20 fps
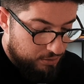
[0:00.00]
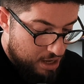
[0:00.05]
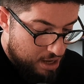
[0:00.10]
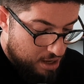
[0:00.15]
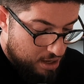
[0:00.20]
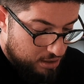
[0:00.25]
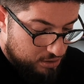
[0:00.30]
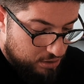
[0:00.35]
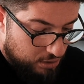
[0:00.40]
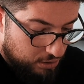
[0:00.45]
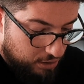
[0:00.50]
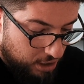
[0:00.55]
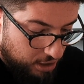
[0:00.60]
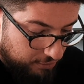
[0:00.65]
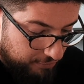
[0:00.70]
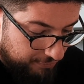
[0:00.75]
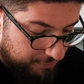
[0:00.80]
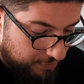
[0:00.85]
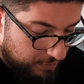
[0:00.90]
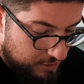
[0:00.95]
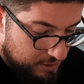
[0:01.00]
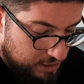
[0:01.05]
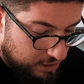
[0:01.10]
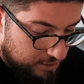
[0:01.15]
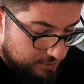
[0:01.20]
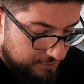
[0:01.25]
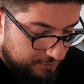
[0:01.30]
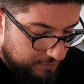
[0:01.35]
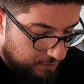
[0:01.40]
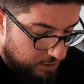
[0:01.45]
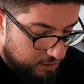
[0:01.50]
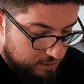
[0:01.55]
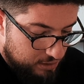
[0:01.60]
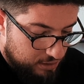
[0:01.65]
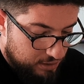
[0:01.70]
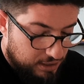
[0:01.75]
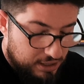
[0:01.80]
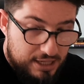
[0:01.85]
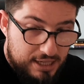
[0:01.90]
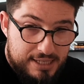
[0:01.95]
So first things first
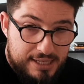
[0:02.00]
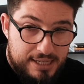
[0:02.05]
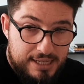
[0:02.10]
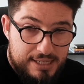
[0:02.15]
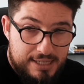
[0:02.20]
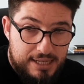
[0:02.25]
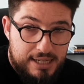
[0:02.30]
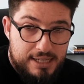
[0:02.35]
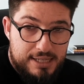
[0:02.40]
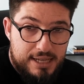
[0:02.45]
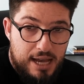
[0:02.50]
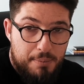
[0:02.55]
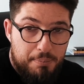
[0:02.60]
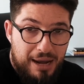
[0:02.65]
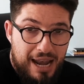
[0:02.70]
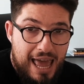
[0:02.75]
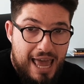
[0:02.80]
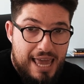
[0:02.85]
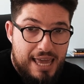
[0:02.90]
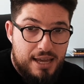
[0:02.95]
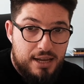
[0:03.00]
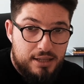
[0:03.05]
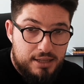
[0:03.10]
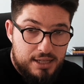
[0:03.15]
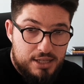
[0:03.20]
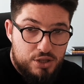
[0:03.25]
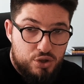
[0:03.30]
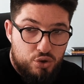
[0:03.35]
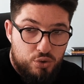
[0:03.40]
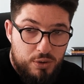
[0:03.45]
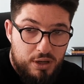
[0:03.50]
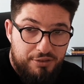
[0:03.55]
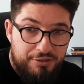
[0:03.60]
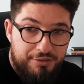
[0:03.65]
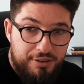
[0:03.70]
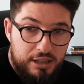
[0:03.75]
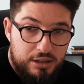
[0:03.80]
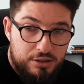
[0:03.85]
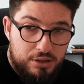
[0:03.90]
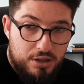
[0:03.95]
is applying these 3
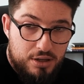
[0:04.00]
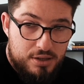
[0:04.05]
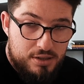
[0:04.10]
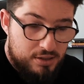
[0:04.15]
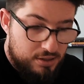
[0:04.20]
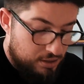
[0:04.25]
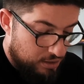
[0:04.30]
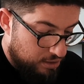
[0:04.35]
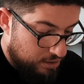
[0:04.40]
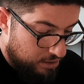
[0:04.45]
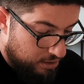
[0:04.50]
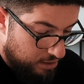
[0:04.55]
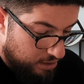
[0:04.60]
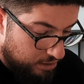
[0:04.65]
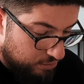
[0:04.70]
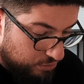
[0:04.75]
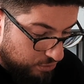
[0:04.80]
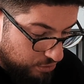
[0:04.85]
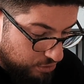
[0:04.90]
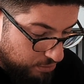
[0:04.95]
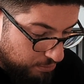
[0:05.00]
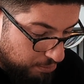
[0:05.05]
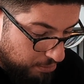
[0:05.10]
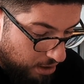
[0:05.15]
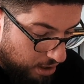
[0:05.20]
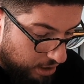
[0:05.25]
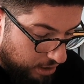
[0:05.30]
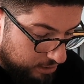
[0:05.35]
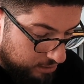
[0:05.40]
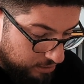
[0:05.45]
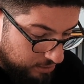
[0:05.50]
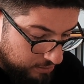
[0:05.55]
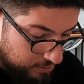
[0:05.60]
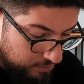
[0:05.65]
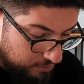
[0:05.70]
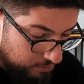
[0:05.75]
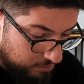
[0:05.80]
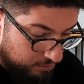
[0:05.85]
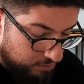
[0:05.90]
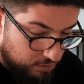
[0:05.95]
filters into your product,
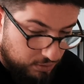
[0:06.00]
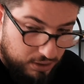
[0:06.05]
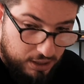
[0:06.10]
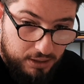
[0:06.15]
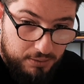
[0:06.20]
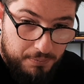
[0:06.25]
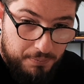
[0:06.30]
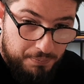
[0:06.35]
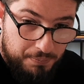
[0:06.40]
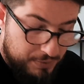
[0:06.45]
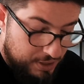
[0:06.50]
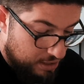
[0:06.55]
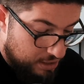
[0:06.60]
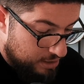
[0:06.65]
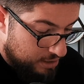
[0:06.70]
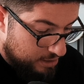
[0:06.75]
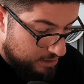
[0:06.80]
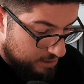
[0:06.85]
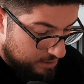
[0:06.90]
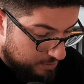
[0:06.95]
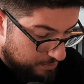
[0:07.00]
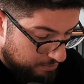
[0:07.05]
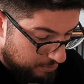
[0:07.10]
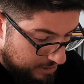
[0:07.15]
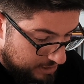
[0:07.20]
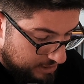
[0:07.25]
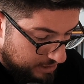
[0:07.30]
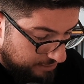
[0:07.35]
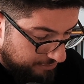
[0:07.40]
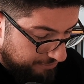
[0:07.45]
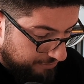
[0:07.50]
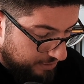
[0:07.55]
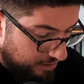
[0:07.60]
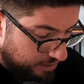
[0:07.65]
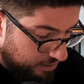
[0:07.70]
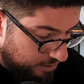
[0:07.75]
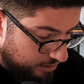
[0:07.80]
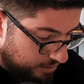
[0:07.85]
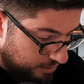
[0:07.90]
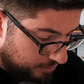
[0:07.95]
okay?
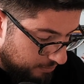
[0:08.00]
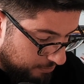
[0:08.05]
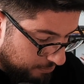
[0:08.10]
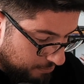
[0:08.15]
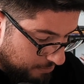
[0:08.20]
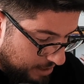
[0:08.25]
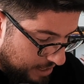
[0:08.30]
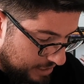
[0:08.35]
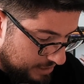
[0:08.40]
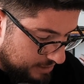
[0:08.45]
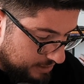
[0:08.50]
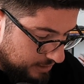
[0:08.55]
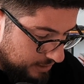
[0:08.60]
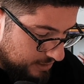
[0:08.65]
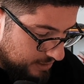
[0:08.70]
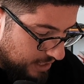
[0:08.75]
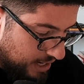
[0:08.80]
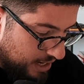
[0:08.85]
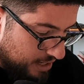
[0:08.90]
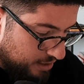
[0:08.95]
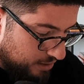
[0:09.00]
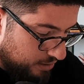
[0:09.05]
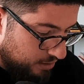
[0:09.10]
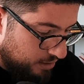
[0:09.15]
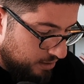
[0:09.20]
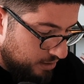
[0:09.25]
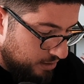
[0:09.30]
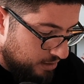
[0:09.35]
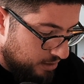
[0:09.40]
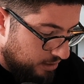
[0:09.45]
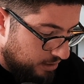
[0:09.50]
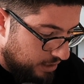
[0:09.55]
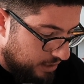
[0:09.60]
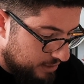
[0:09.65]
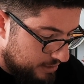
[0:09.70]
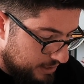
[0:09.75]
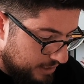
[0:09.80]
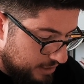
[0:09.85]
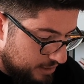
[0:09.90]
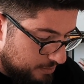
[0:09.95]
Specific, mass desire, let's
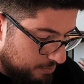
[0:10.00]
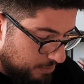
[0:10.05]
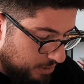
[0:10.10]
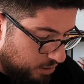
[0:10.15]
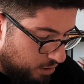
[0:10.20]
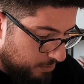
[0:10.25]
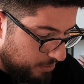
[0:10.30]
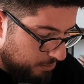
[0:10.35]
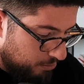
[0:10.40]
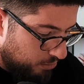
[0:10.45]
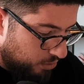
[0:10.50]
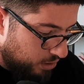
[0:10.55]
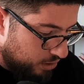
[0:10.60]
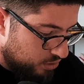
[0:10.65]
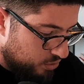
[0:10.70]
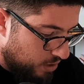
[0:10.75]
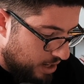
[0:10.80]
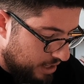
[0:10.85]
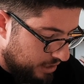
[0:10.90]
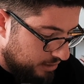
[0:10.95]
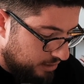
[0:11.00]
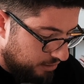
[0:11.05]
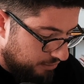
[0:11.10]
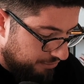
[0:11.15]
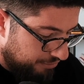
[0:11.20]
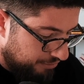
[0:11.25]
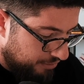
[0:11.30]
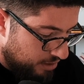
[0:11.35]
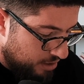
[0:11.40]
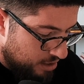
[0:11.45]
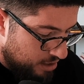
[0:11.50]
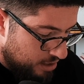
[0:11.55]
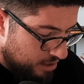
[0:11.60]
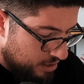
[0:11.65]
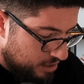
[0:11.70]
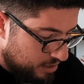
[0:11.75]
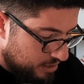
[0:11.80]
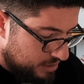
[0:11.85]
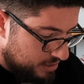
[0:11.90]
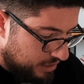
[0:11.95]
say, is becoming more attractive.
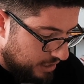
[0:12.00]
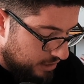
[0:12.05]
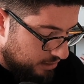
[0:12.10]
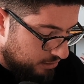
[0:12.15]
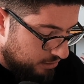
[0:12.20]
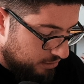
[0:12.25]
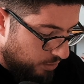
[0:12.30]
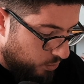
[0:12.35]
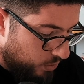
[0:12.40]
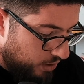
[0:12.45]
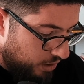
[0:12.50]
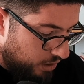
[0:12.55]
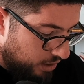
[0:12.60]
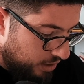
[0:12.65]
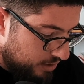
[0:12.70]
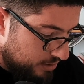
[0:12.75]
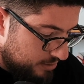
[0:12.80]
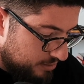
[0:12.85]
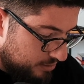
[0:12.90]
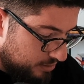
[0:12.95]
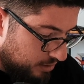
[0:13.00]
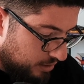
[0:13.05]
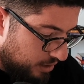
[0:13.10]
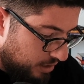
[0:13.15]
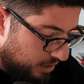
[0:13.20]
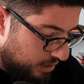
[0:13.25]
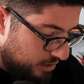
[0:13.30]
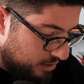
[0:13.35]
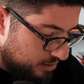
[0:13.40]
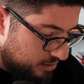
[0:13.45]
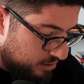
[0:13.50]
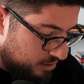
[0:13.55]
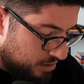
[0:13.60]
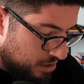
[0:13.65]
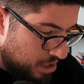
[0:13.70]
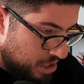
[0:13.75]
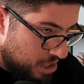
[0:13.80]
State of awareness is